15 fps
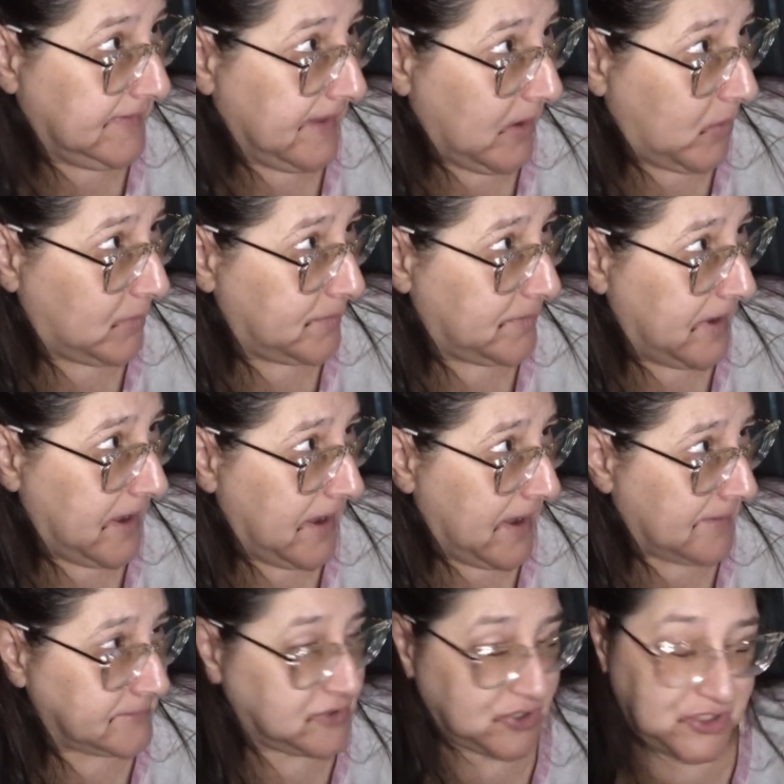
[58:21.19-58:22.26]
So uh,
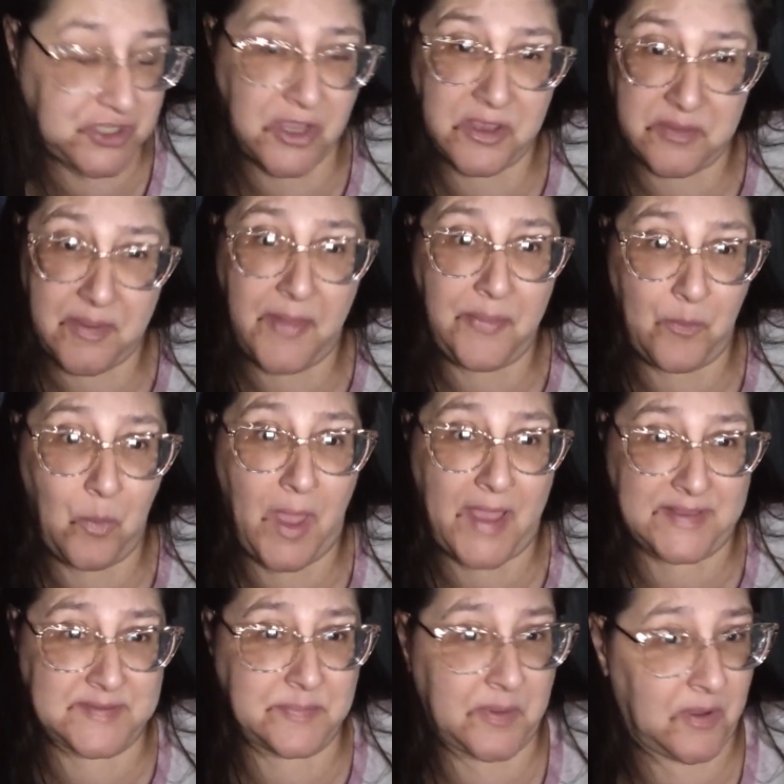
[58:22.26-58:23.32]
I'm um, just telling you about the
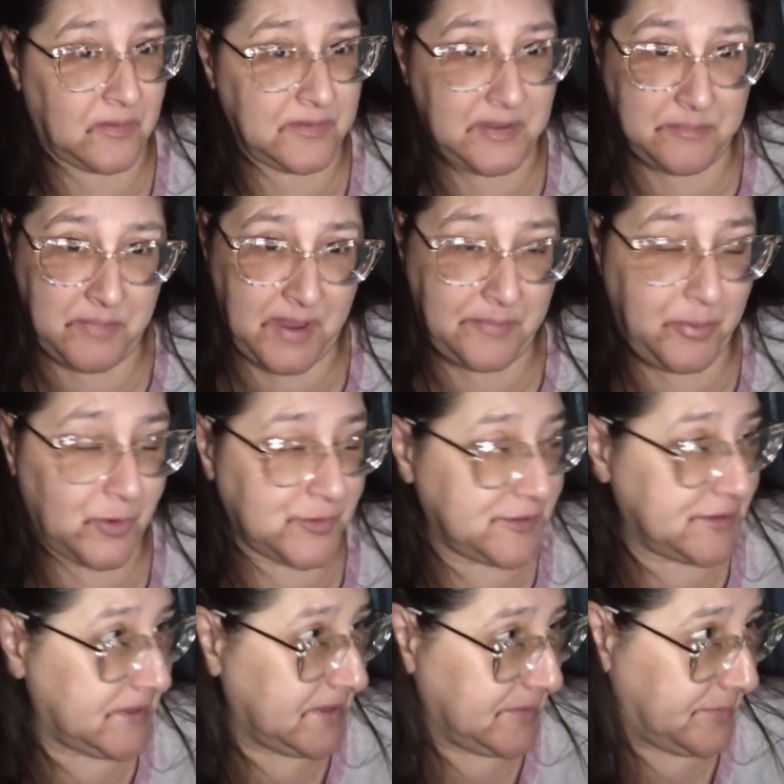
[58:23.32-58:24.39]
wax melt, in my
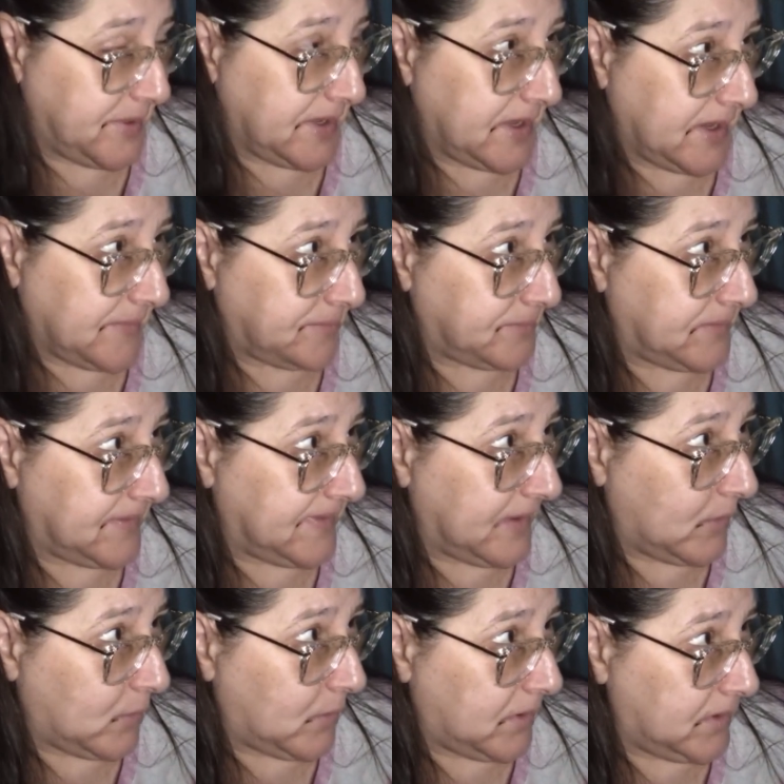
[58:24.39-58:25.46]
personal opinion.
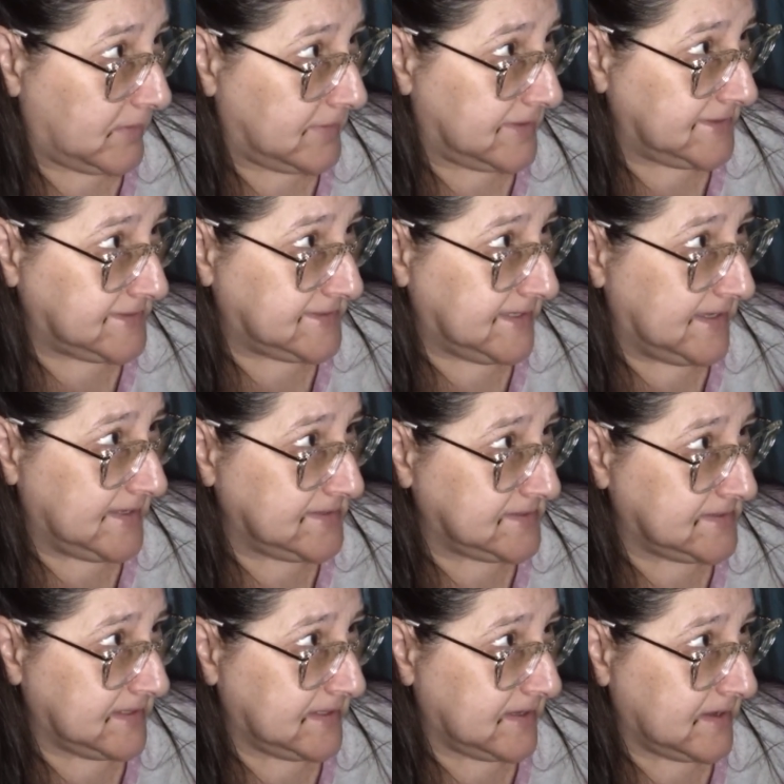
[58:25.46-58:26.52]
So this
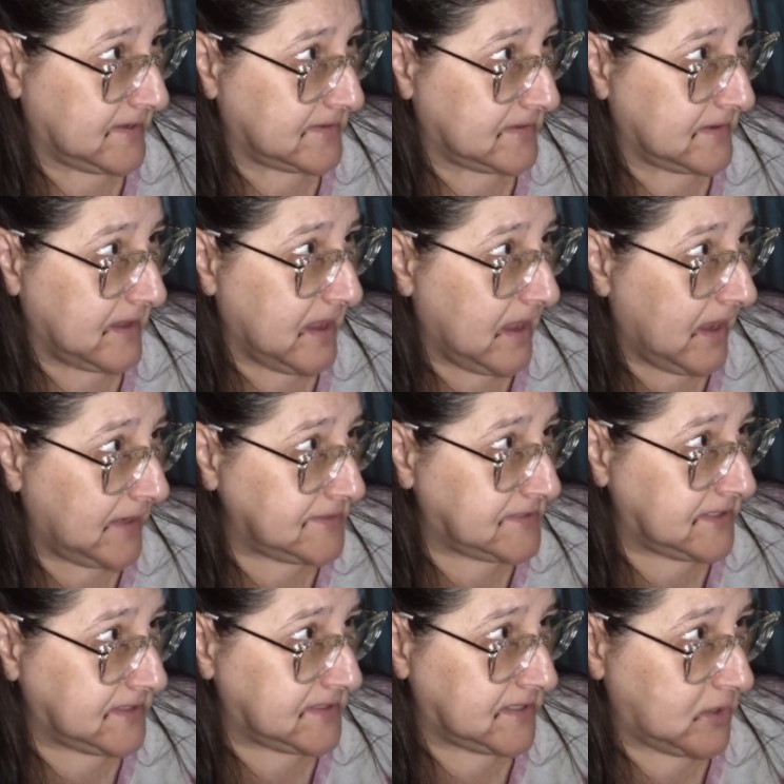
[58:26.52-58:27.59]
is the
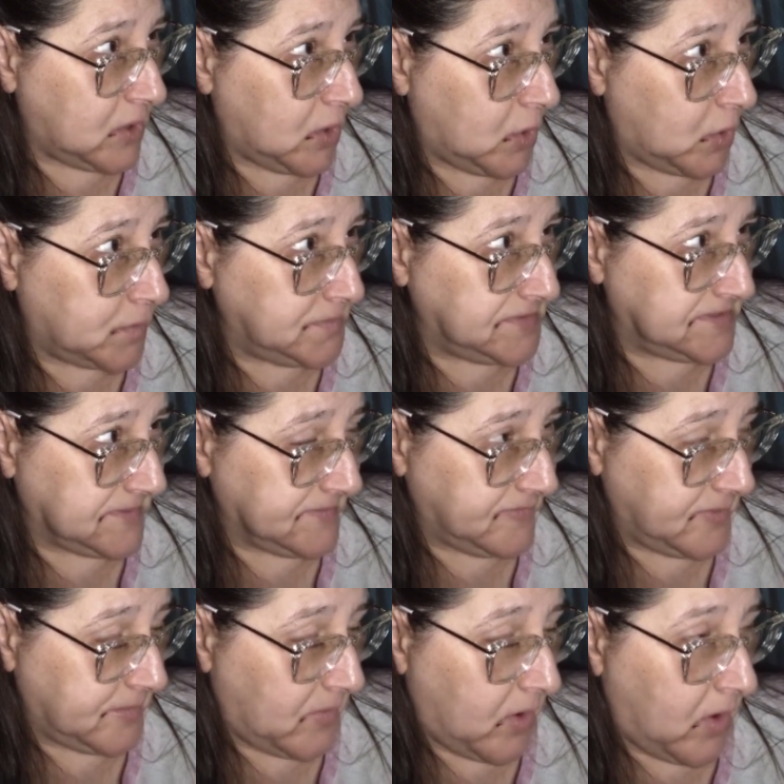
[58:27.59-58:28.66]
Huntington Homes
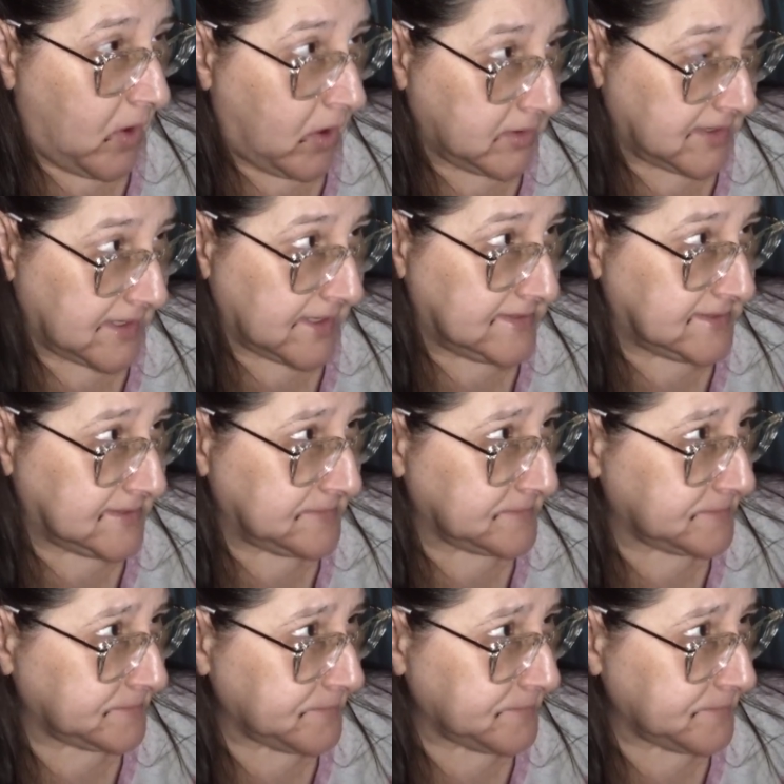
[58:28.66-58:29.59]
from Aldi's.